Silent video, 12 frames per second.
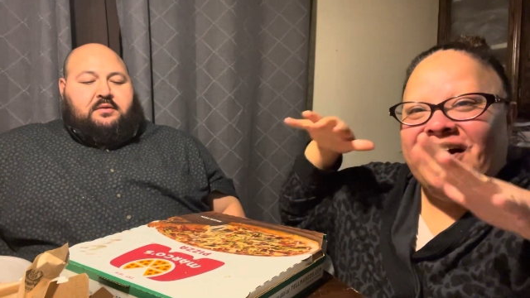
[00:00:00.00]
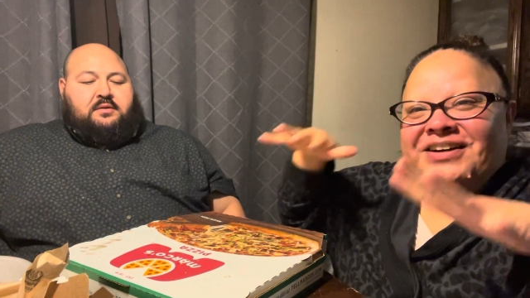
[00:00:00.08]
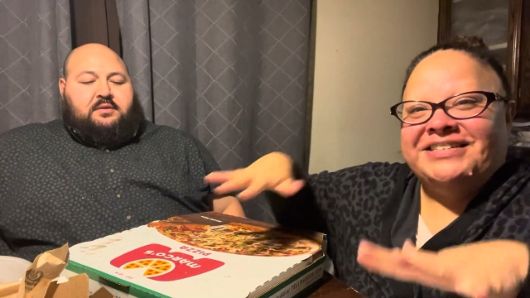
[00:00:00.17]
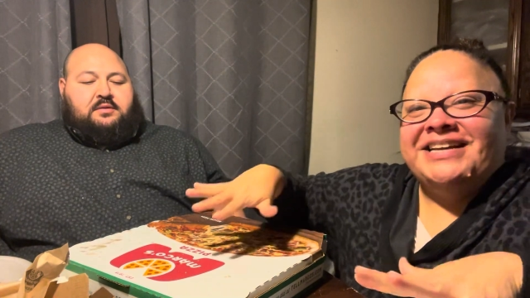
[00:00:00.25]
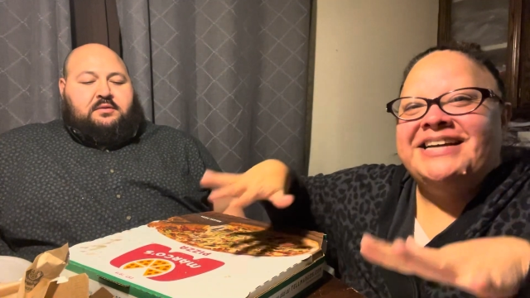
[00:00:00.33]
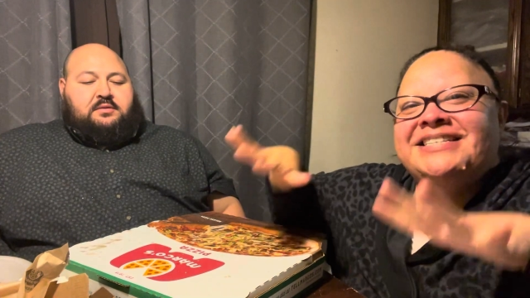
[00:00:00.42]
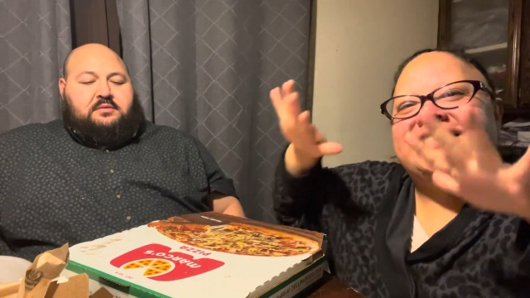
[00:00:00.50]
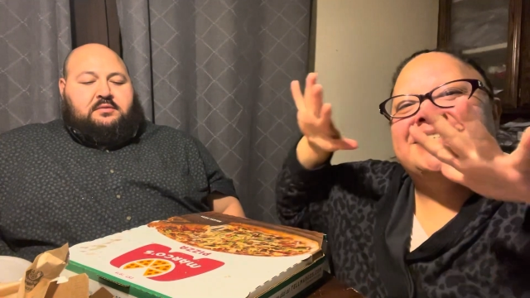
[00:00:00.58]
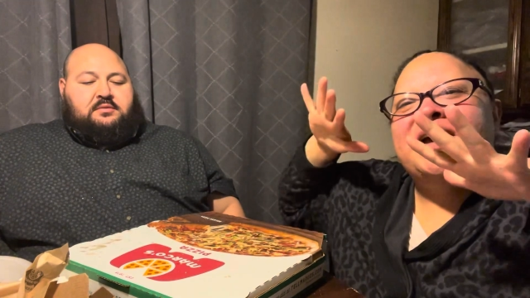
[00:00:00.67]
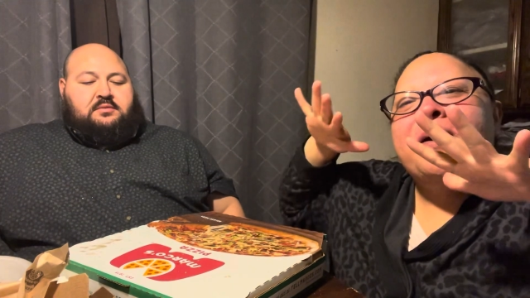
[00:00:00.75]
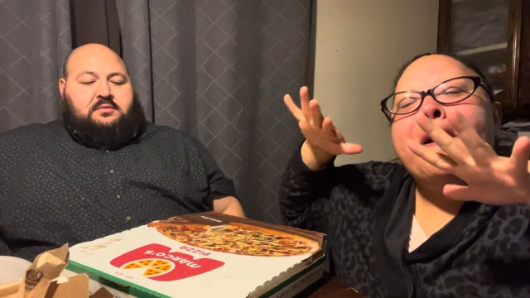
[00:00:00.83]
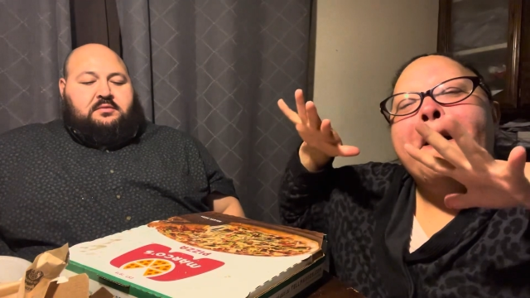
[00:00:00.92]
Speaker 1: our taste
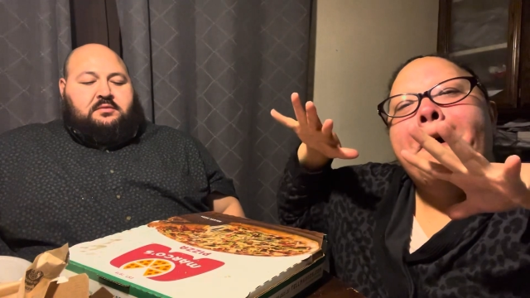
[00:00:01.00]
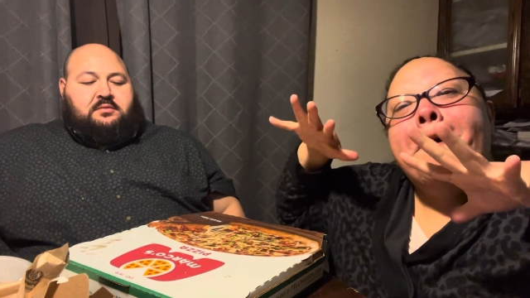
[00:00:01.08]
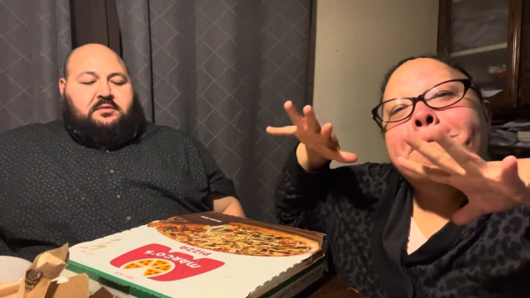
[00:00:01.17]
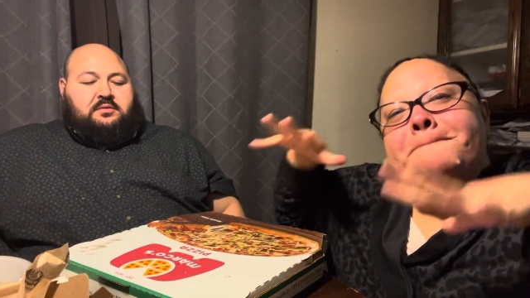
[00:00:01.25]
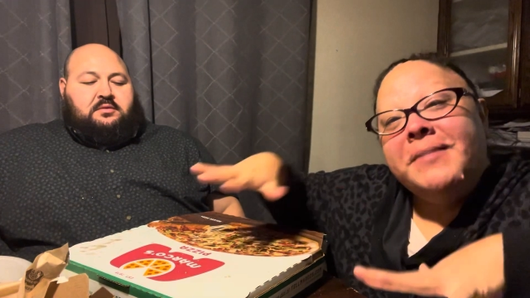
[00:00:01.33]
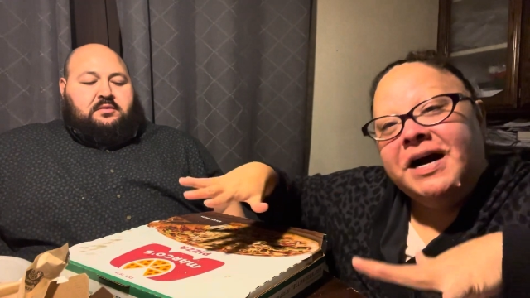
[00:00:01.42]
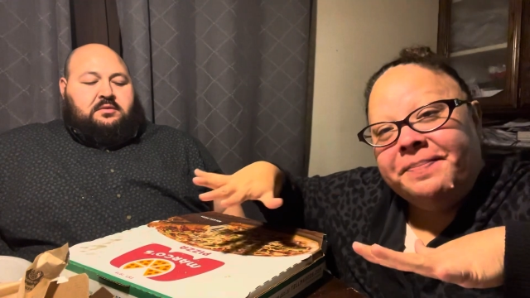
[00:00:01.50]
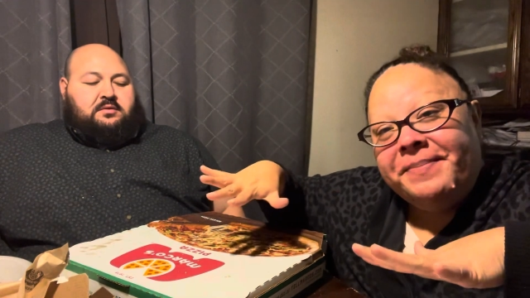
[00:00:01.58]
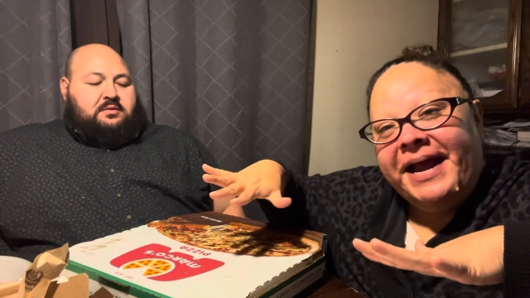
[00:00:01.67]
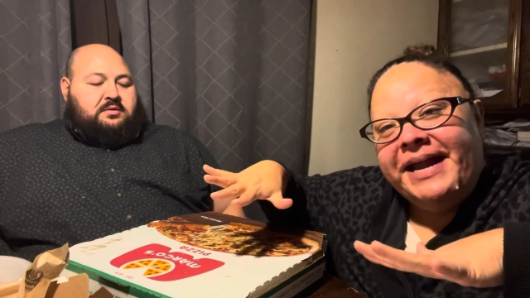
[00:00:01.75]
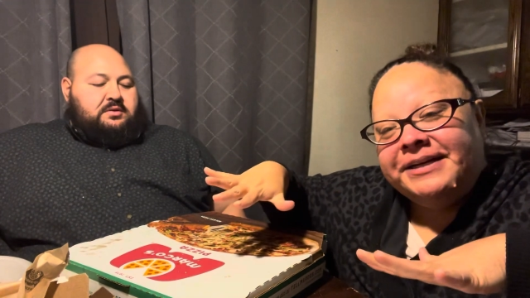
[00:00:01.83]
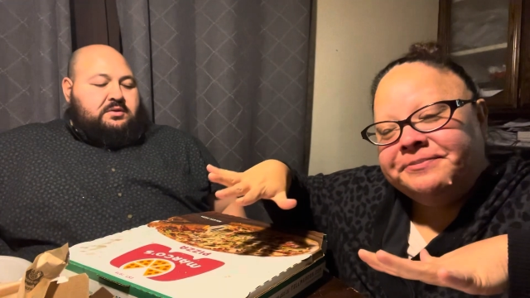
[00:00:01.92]

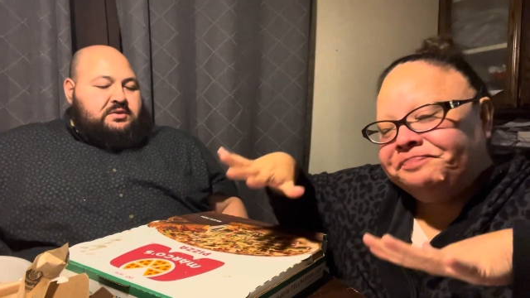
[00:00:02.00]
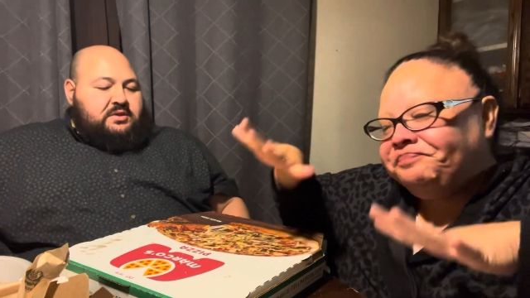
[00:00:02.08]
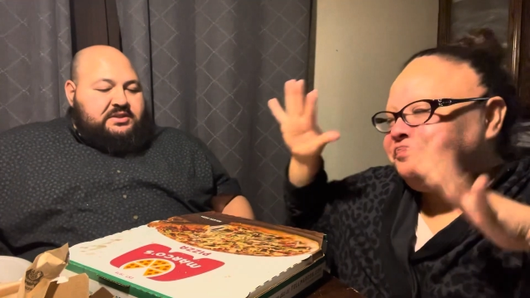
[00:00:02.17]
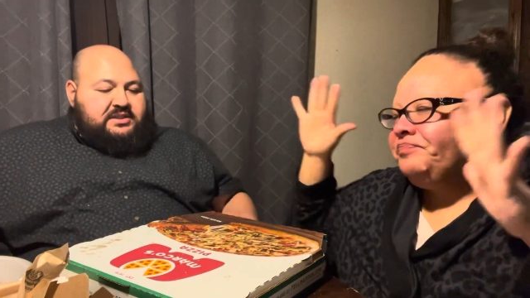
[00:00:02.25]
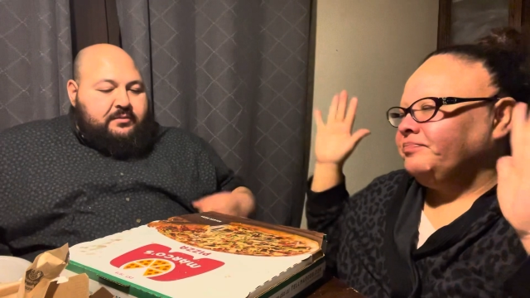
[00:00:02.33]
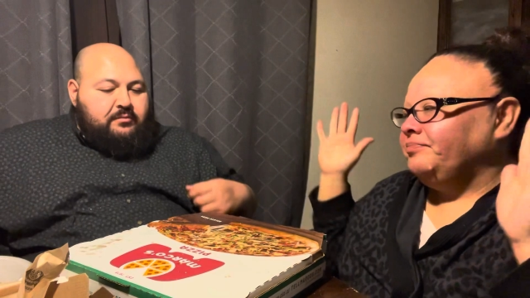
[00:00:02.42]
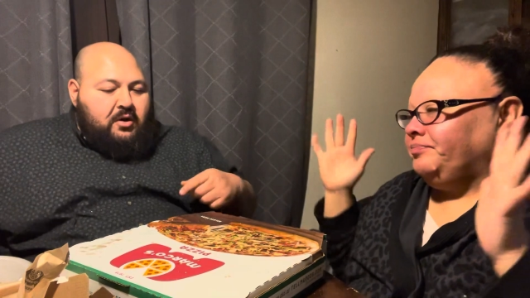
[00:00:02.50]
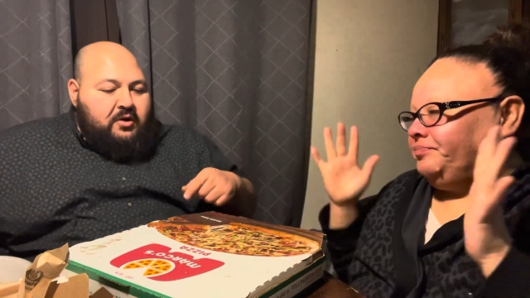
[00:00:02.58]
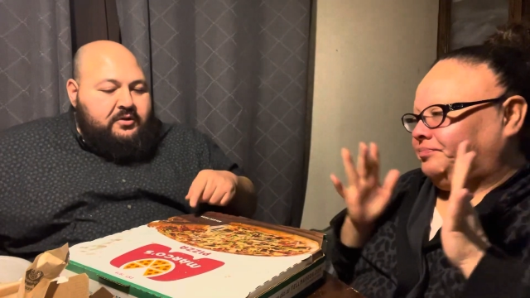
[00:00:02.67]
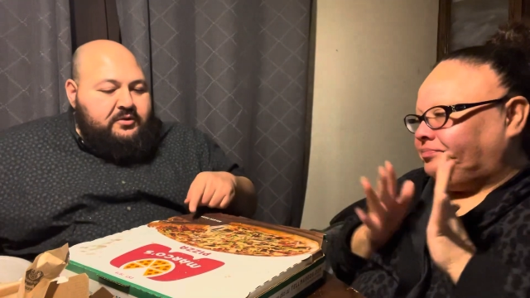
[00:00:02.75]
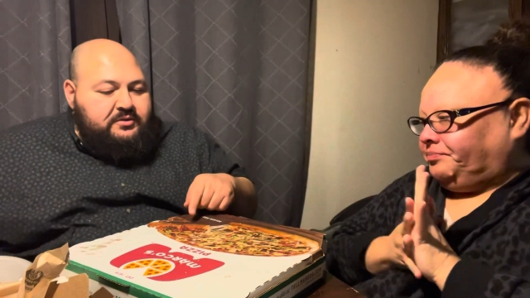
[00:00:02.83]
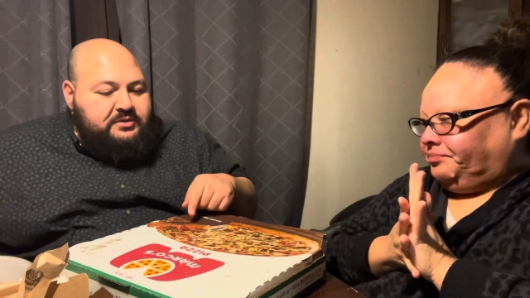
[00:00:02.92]
mukbang. So
Speaker 2: is it
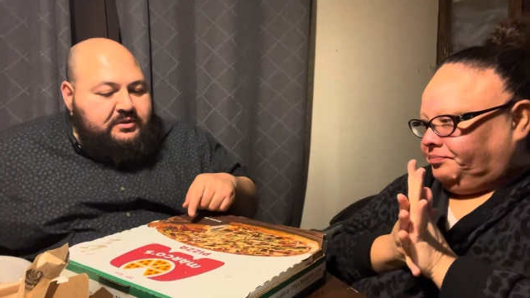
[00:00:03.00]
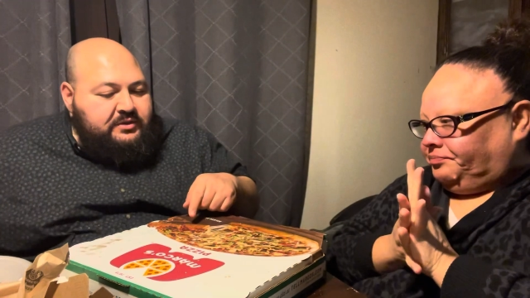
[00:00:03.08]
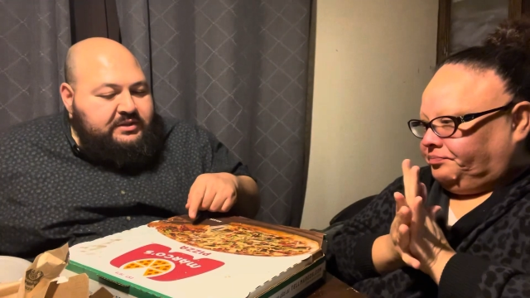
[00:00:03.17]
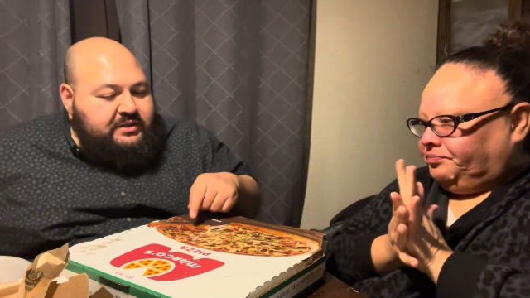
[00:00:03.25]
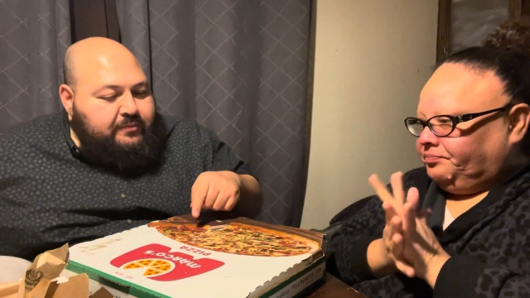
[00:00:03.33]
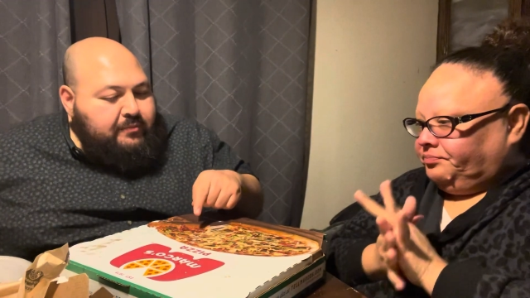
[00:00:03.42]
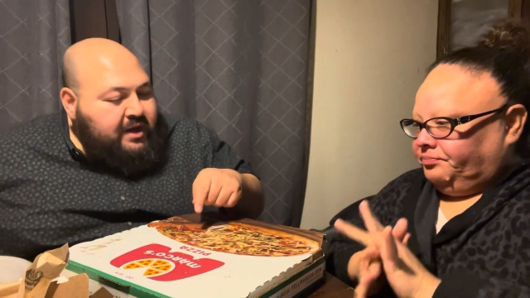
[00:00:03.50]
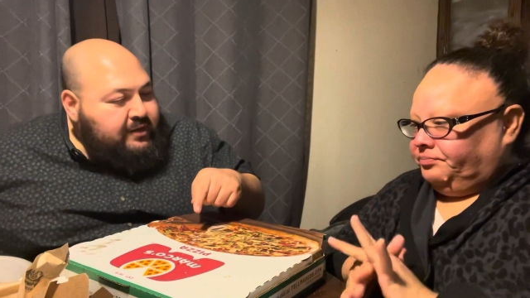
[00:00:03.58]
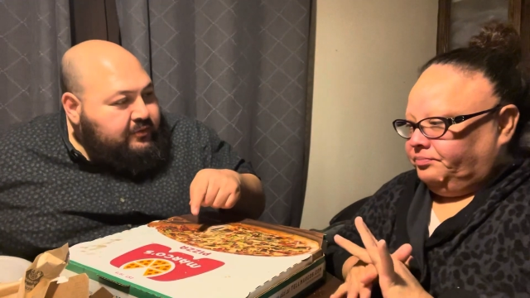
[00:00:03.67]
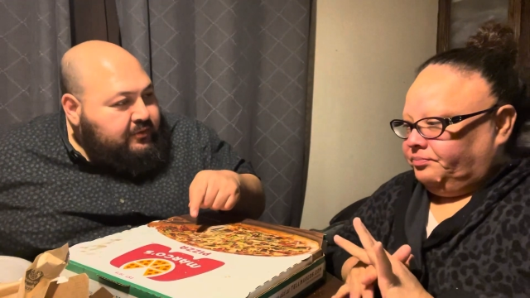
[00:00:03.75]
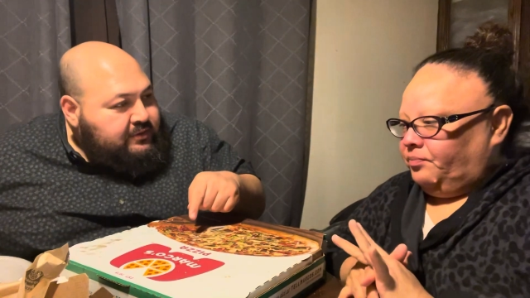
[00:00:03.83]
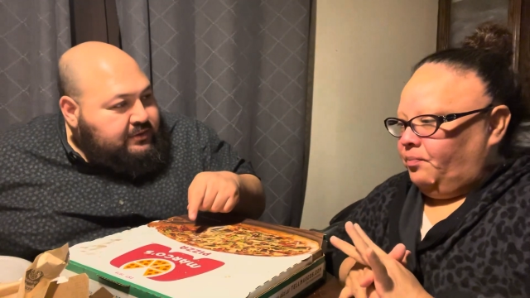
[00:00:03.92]
Marcos or is it
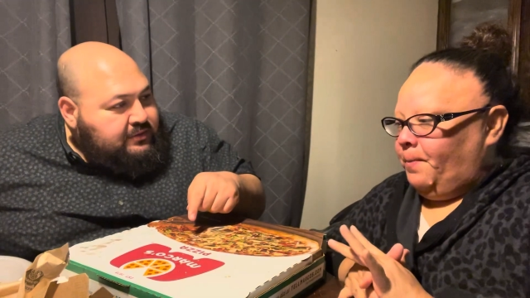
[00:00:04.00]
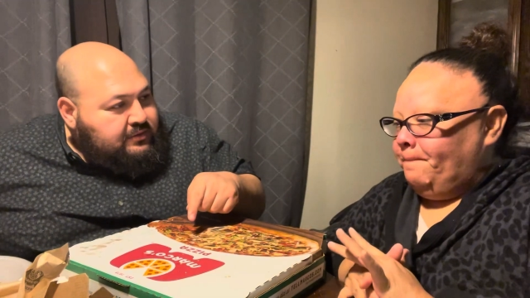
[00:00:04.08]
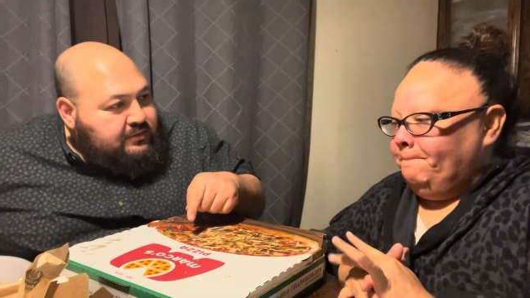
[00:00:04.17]
Marcos?